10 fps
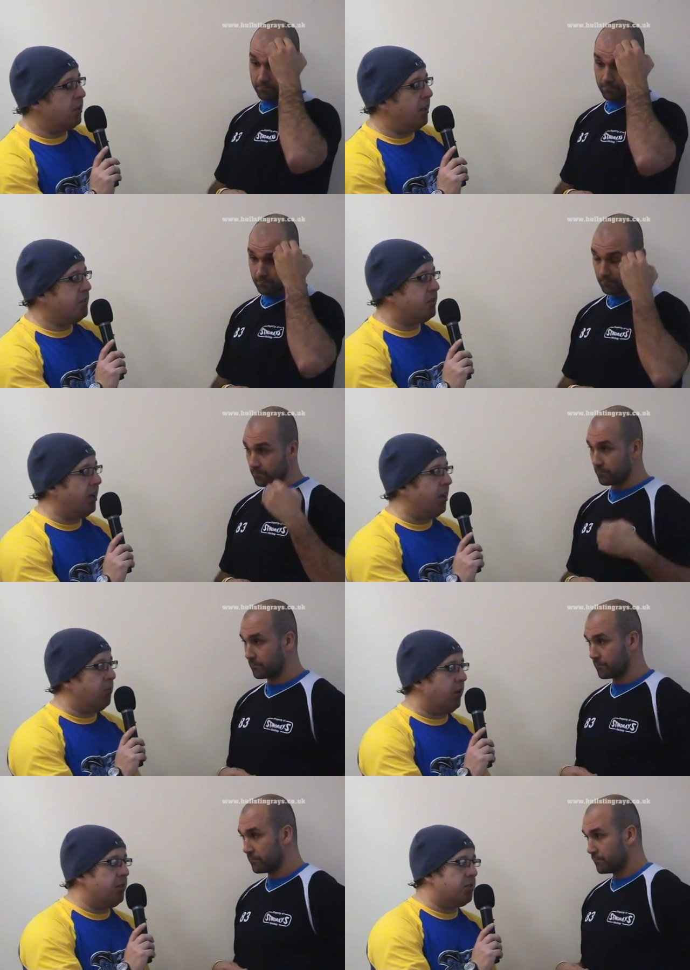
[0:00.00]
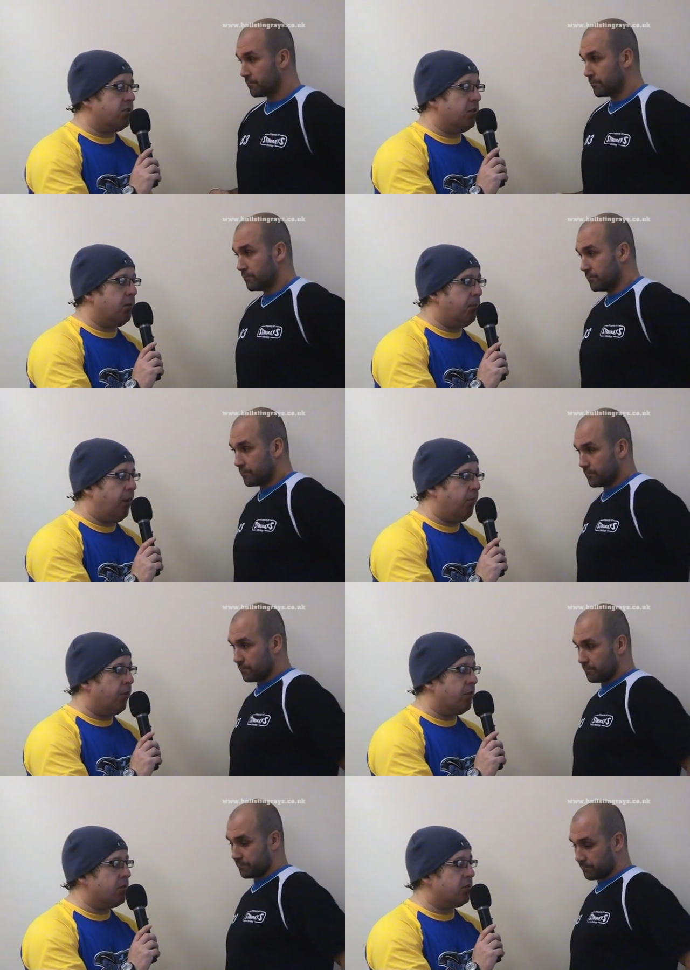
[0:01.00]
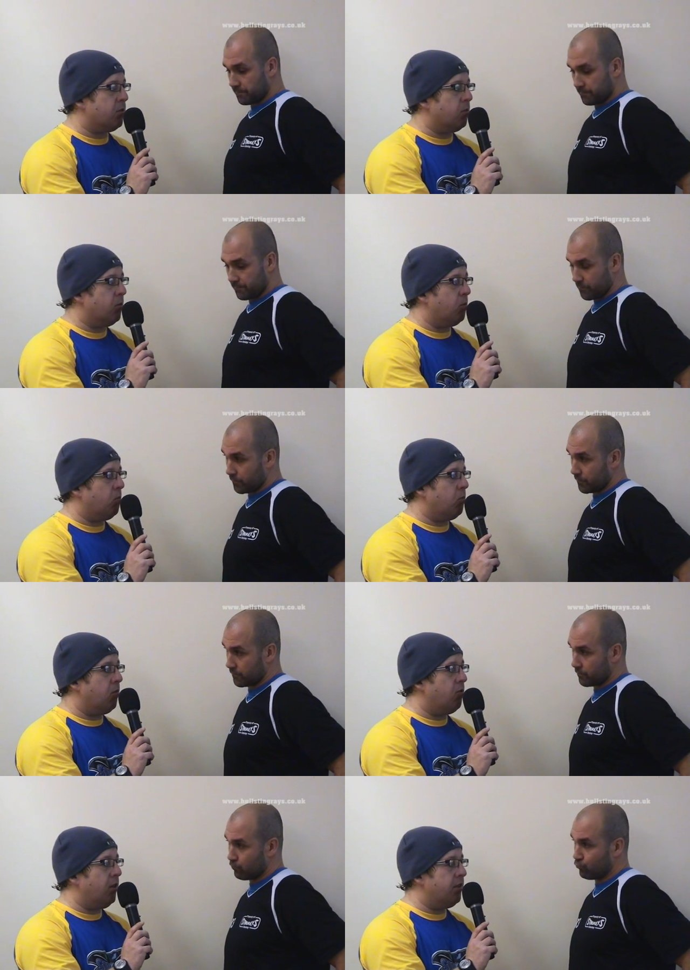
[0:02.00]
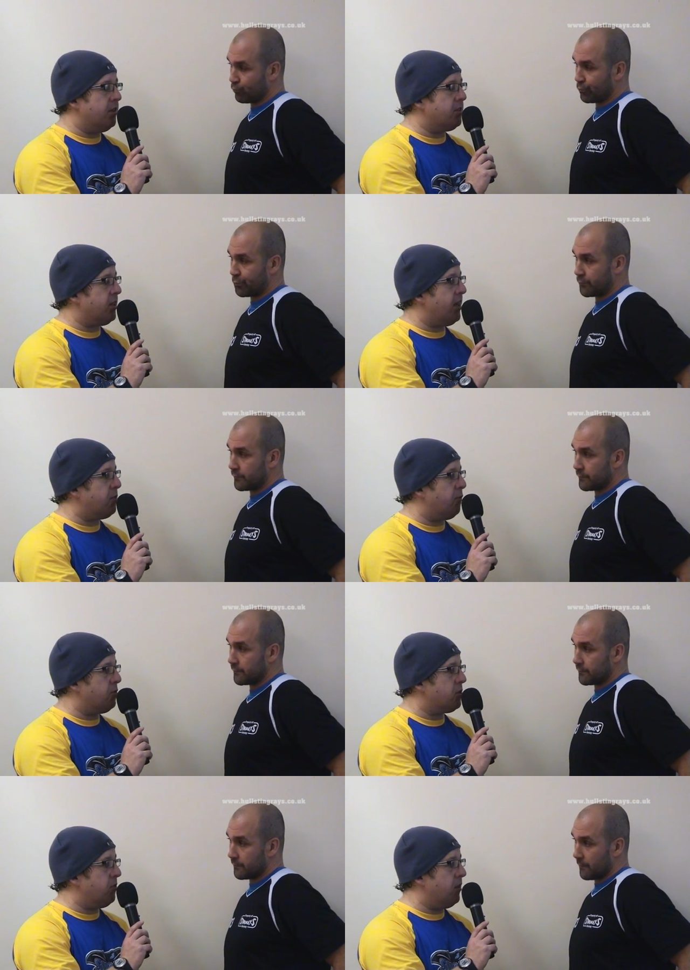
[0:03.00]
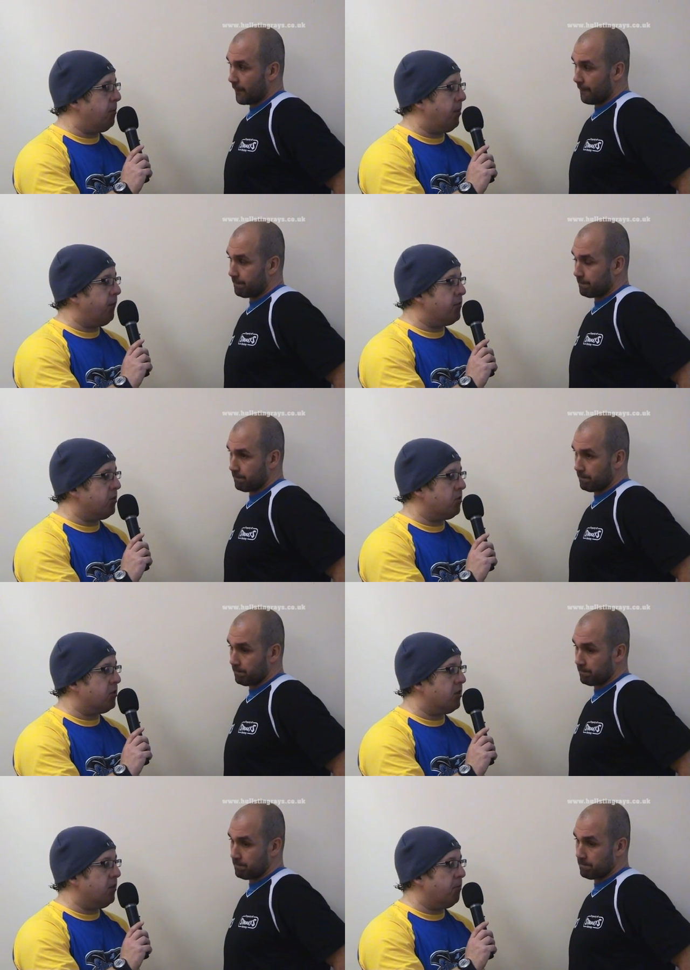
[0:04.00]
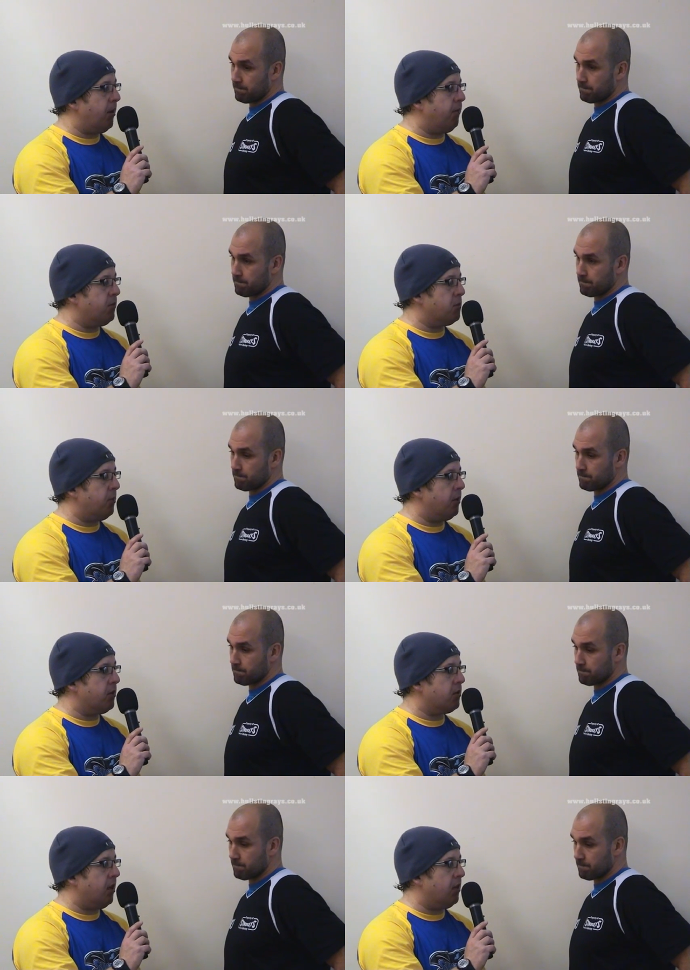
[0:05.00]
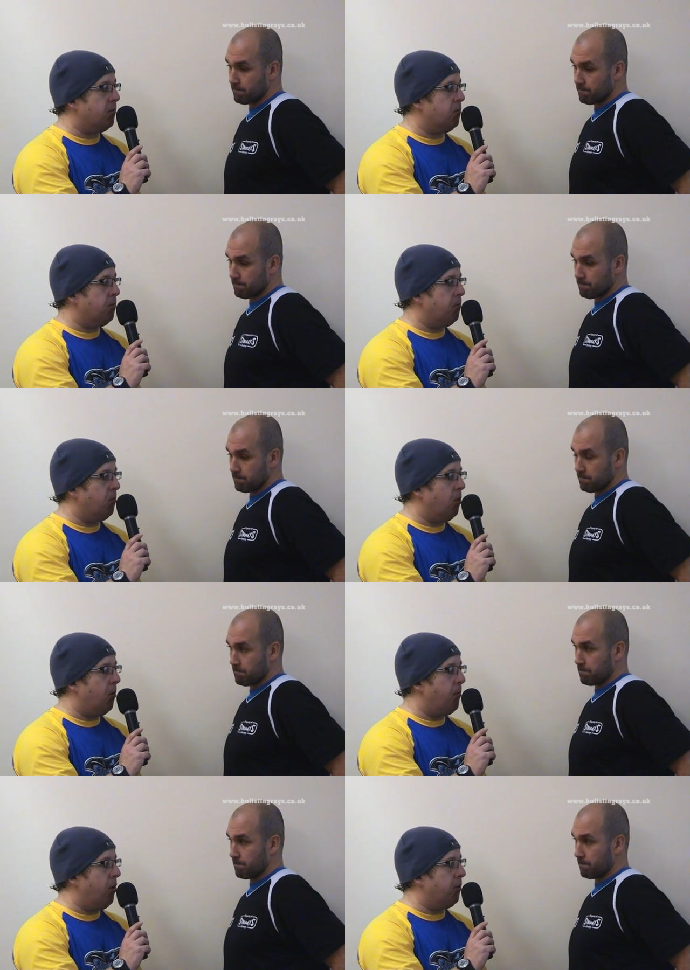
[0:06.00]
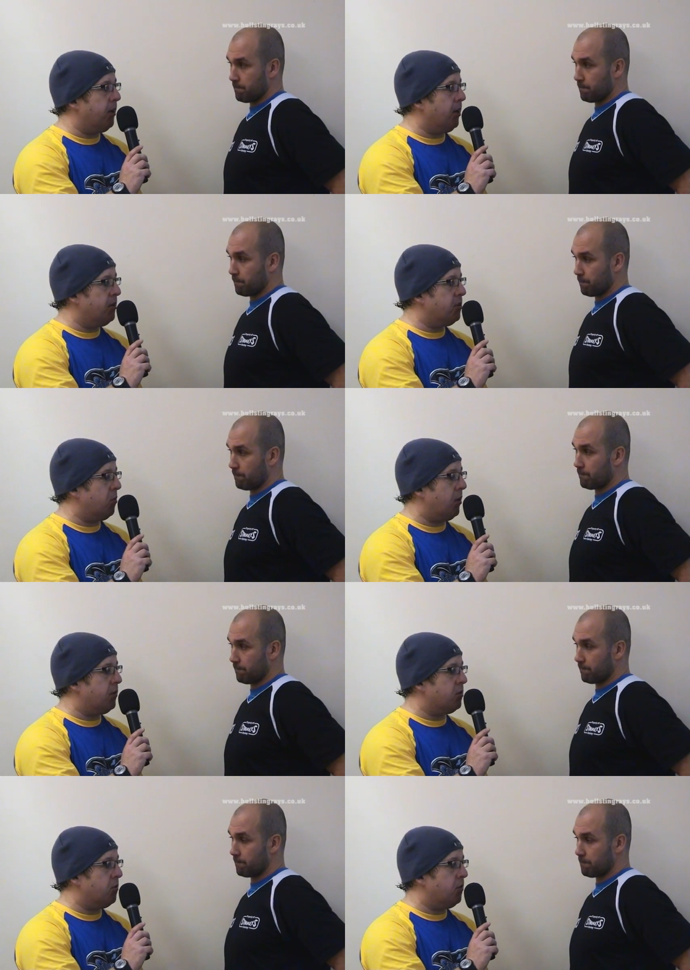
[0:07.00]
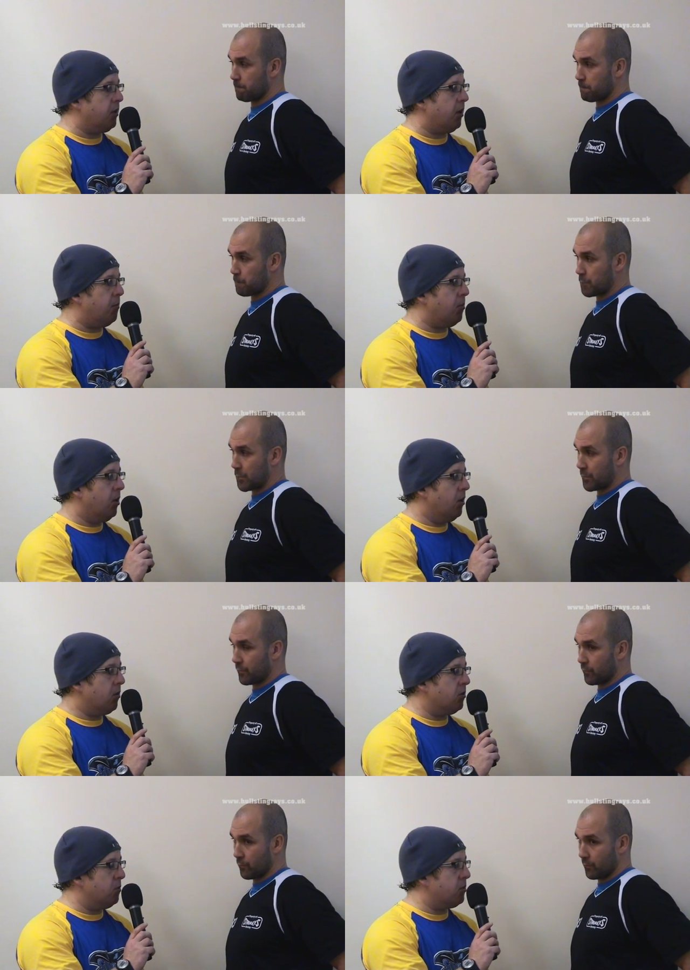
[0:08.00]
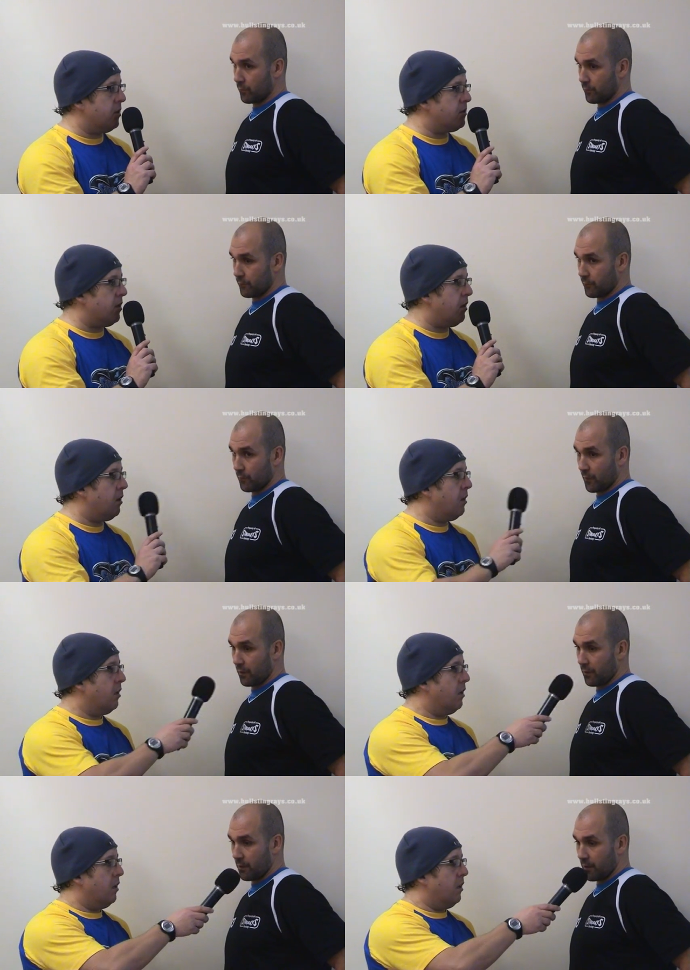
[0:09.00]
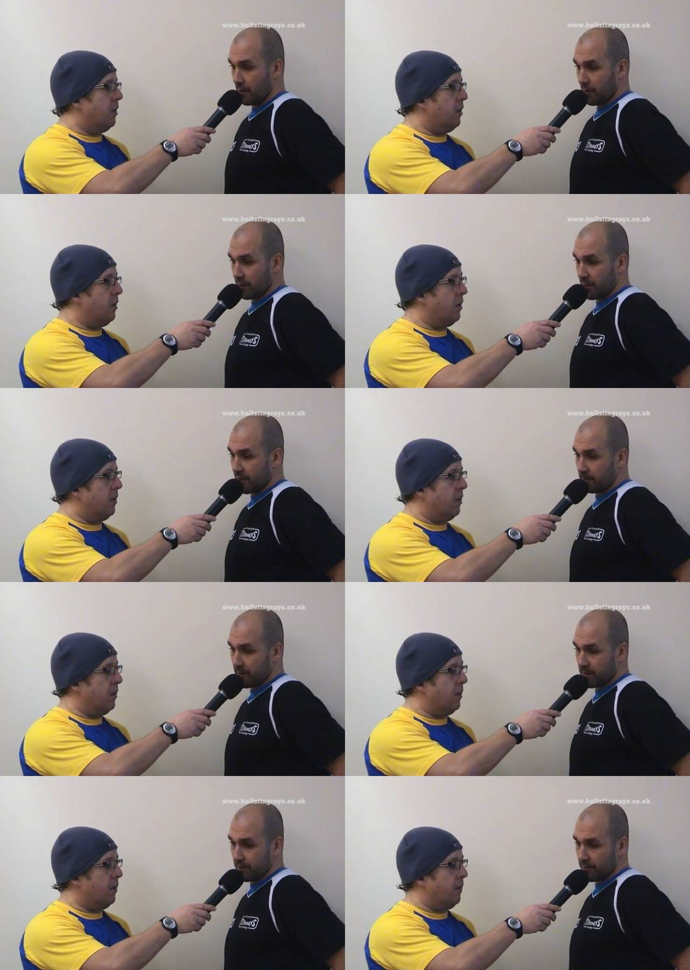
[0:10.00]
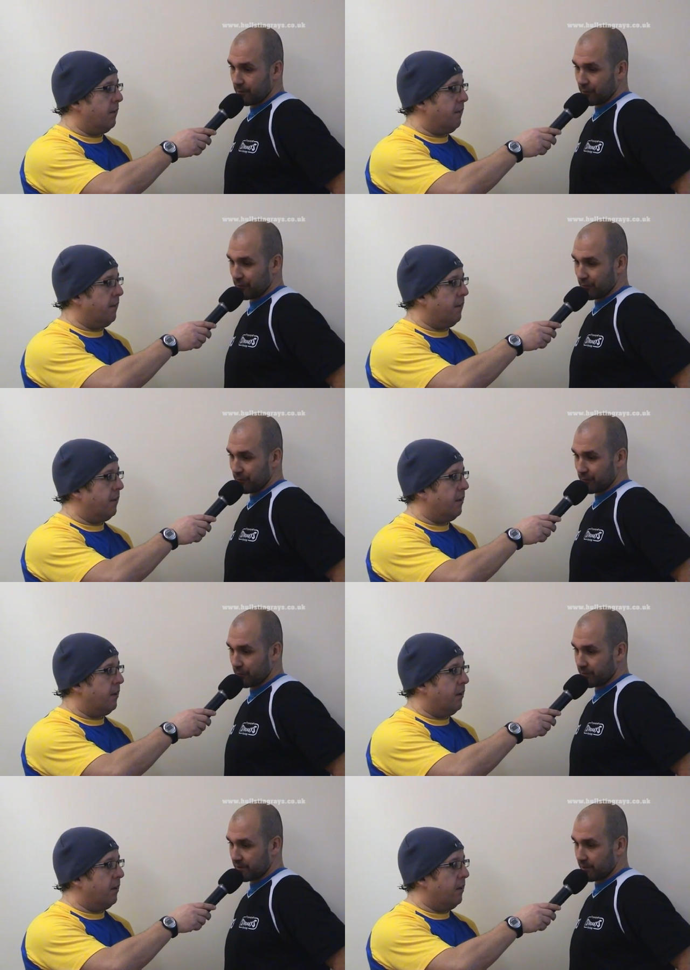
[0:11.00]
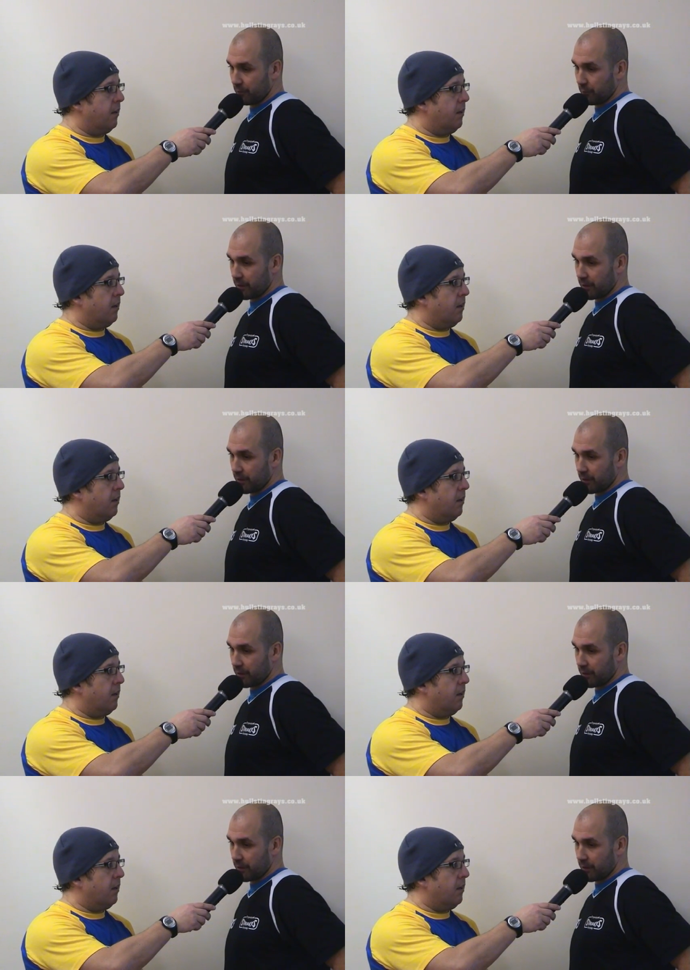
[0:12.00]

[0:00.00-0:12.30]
Speaker 1: tonight's game against the Panthers it really did start to frustrate the Panthers. You could see the Panthers players getting more and more niggly during, during the game. Could you sense that? Yeah, I mean, you know, they're, they're a skilled